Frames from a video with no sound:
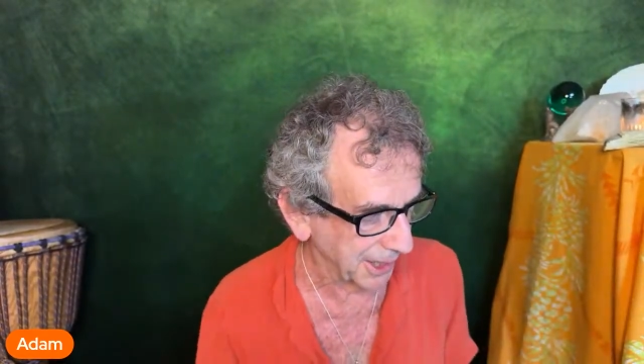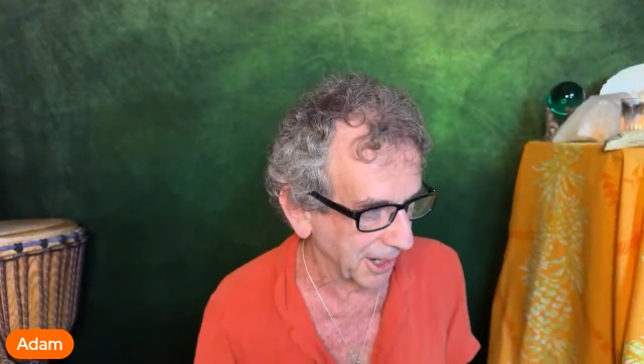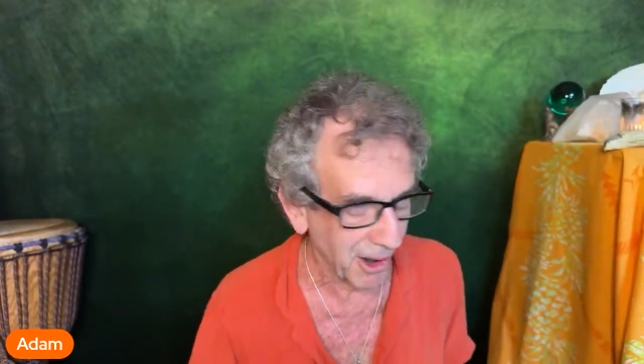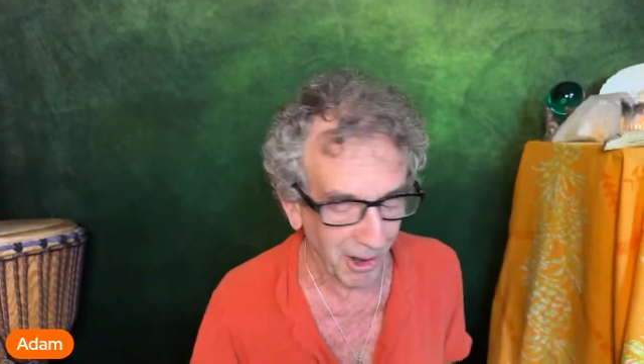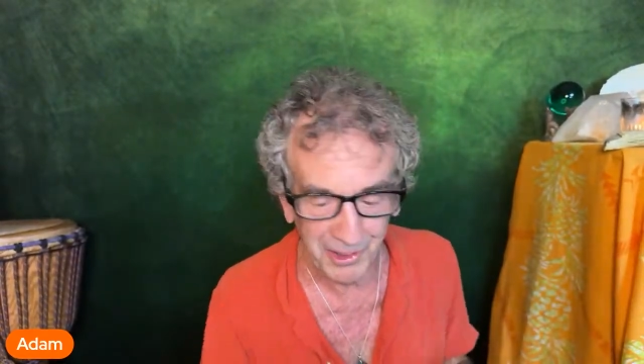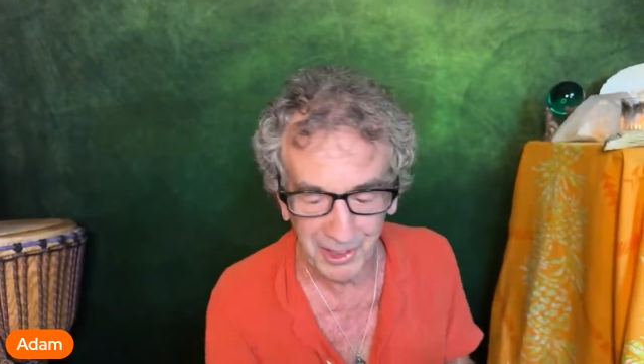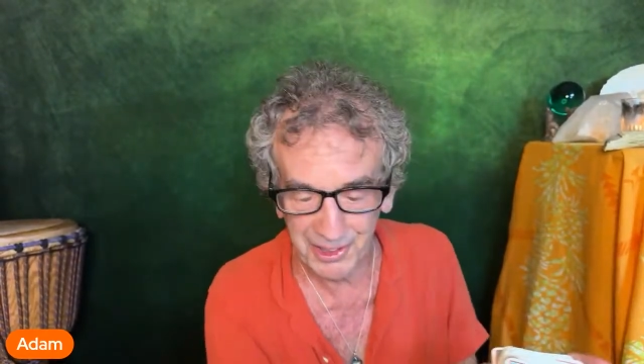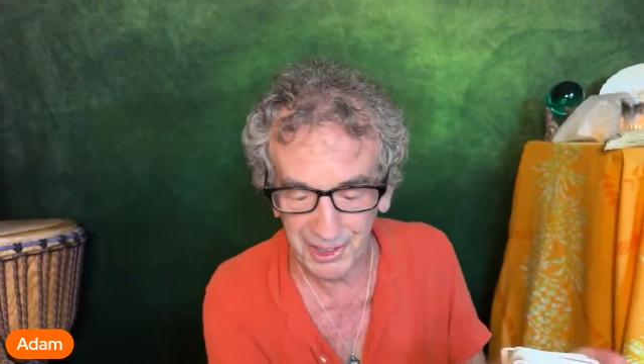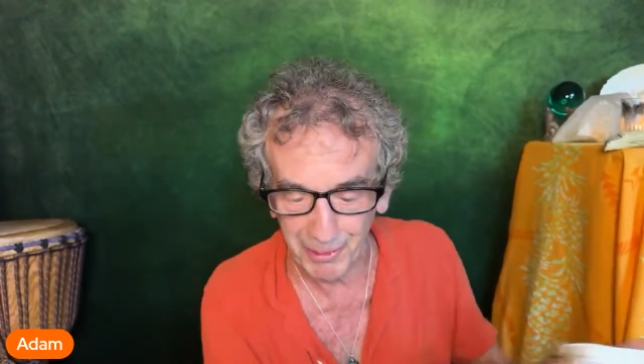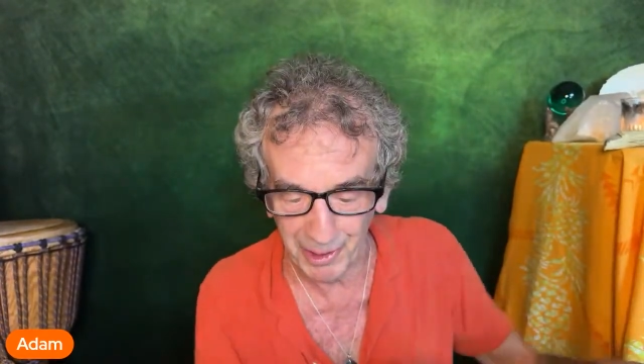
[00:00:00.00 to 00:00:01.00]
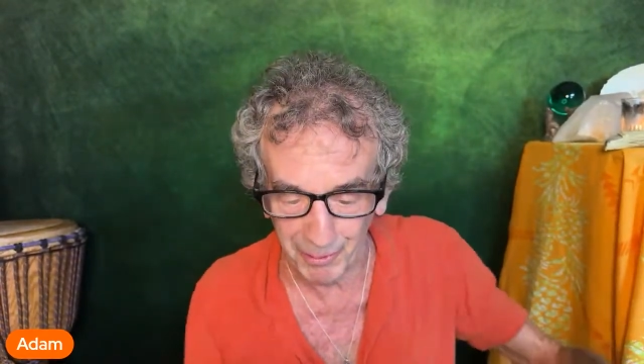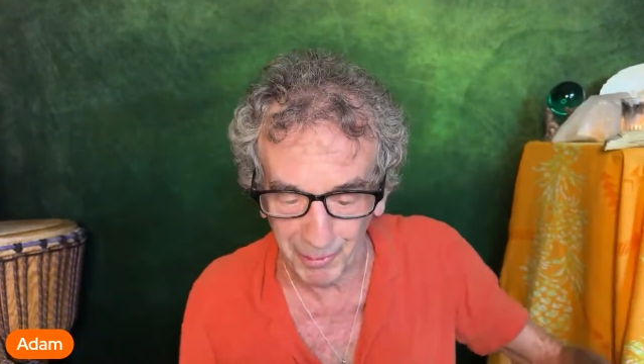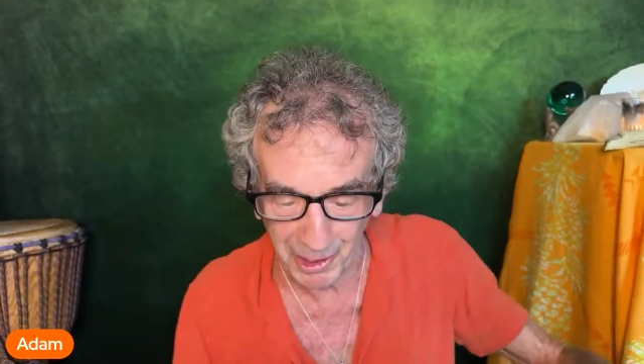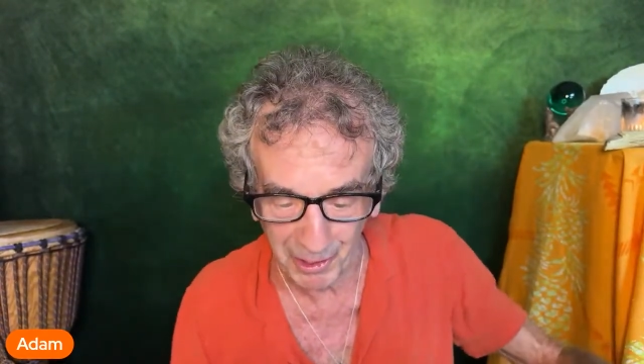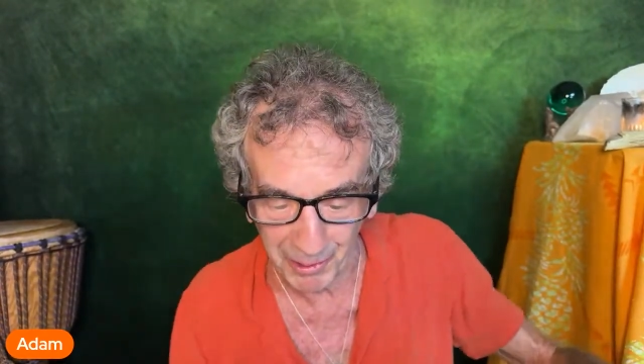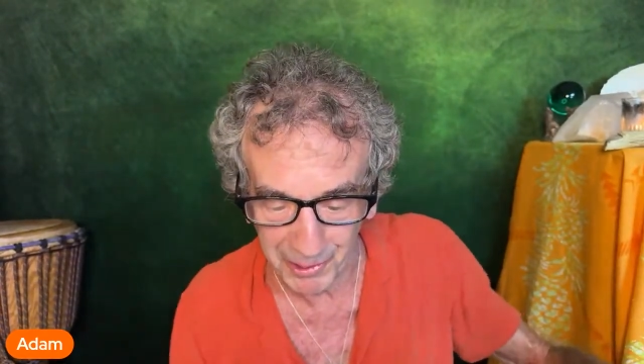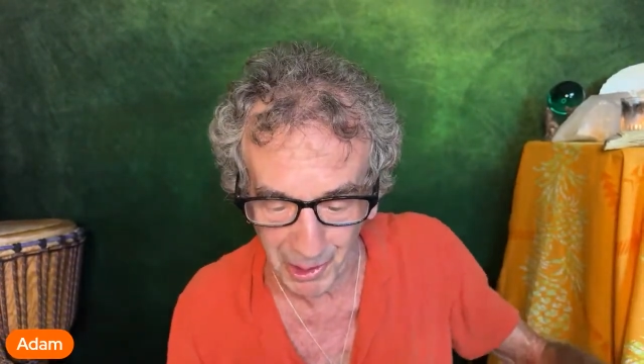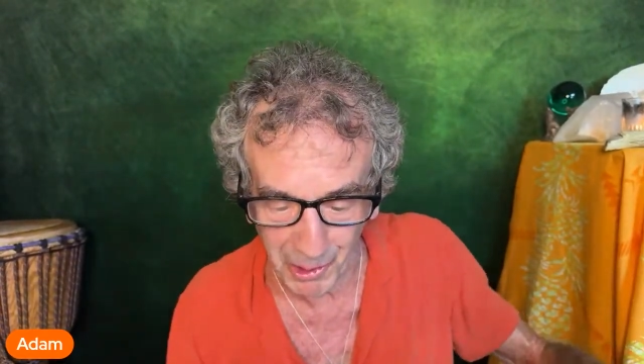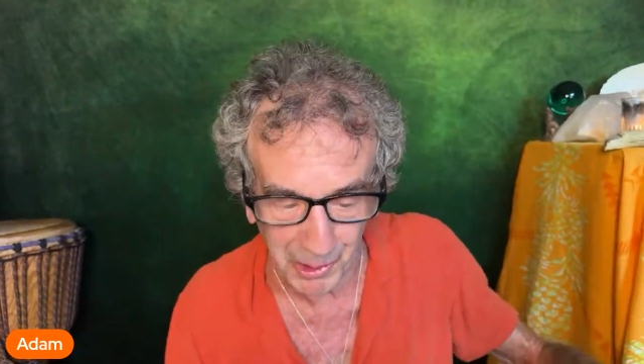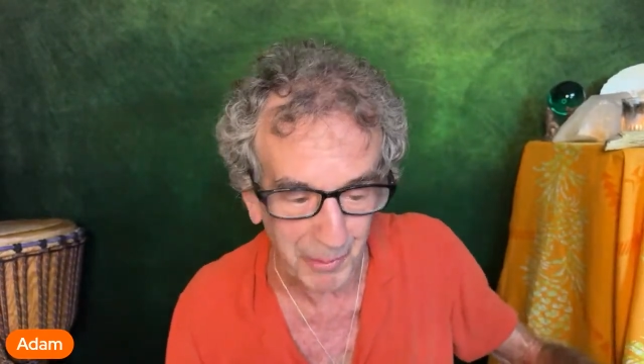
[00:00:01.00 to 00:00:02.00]
cards to see what our
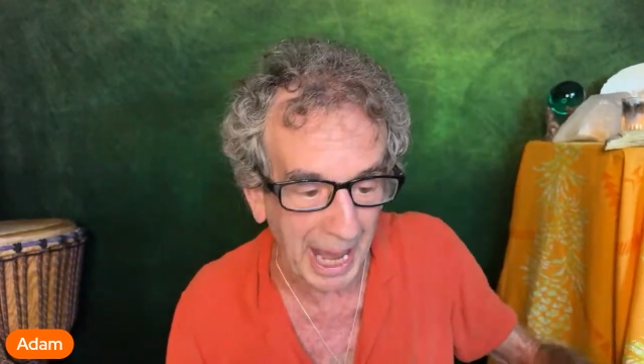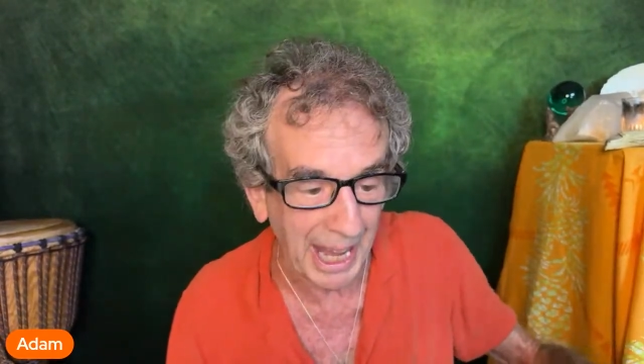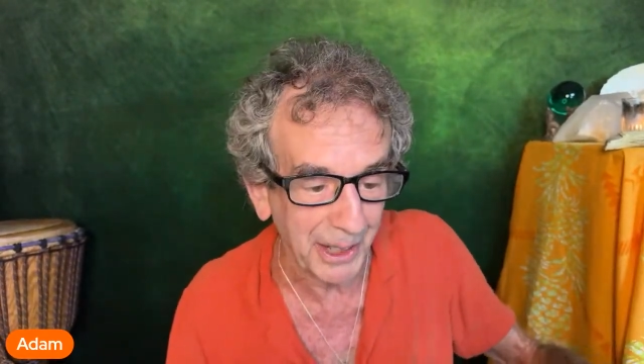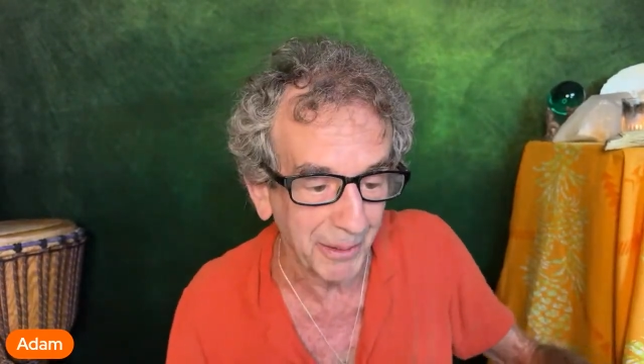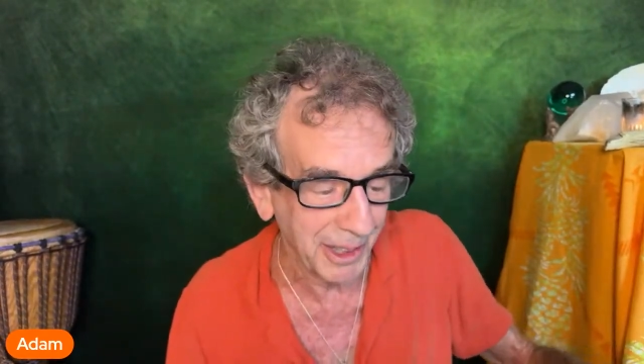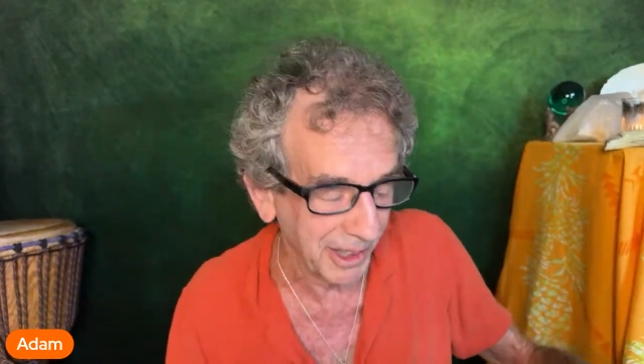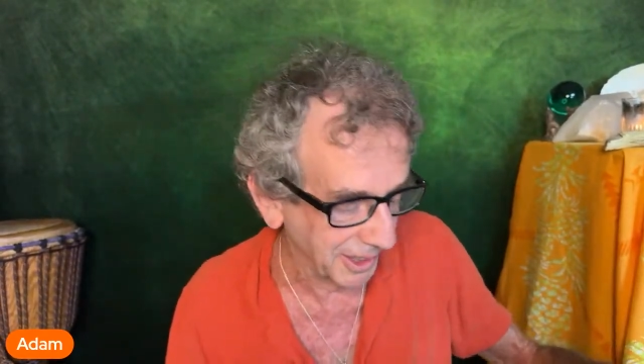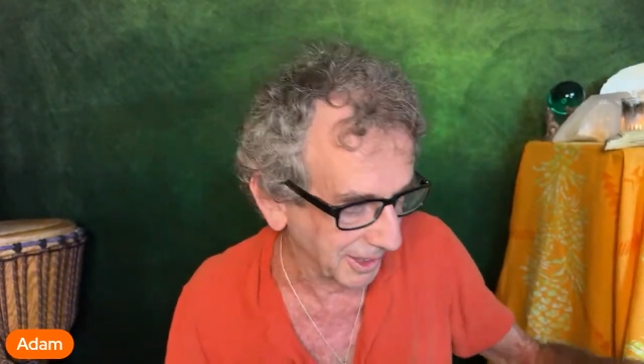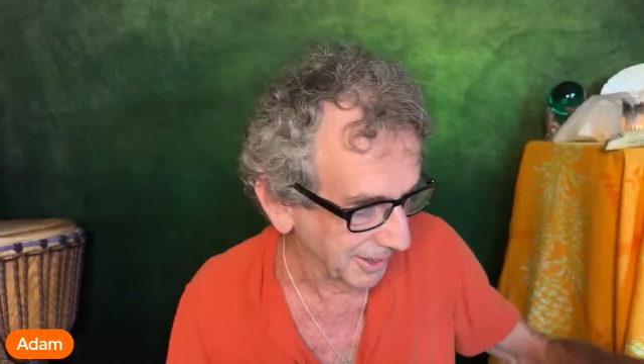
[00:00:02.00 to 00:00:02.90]
totem animal